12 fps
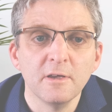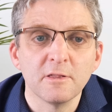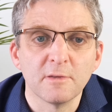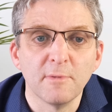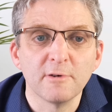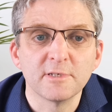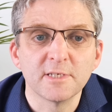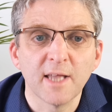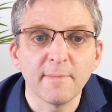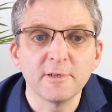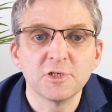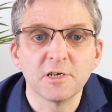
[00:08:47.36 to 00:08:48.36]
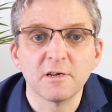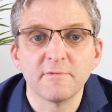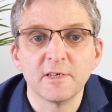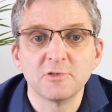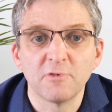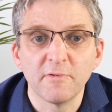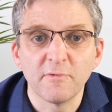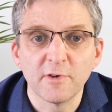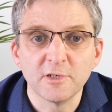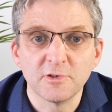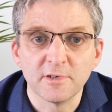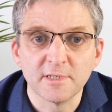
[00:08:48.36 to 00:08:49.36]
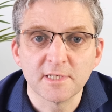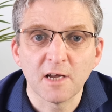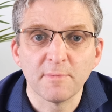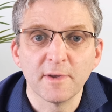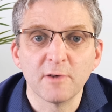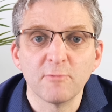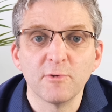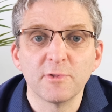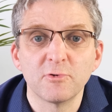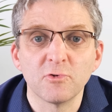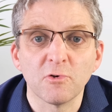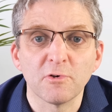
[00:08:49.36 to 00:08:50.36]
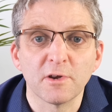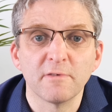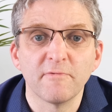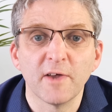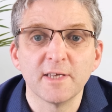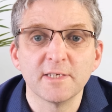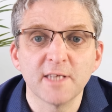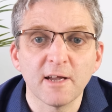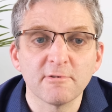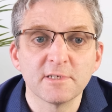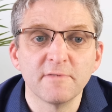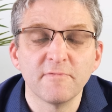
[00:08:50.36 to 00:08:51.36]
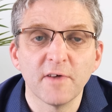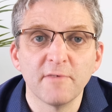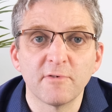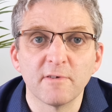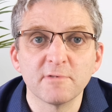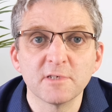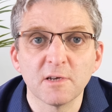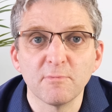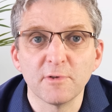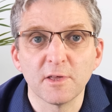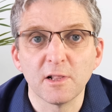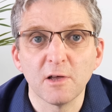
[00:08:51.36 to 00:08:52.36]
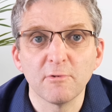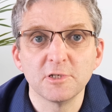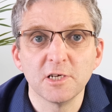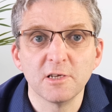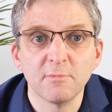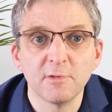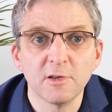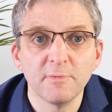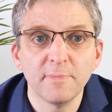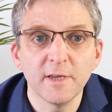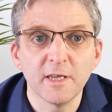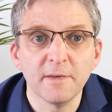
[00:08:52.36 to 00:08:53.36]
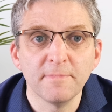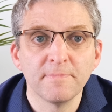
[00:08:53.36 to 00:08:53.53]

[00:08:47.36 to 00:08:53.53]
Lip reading: The most damaging of these refrigerants are being withdrawn and phased out in favour of some with a lower GWP.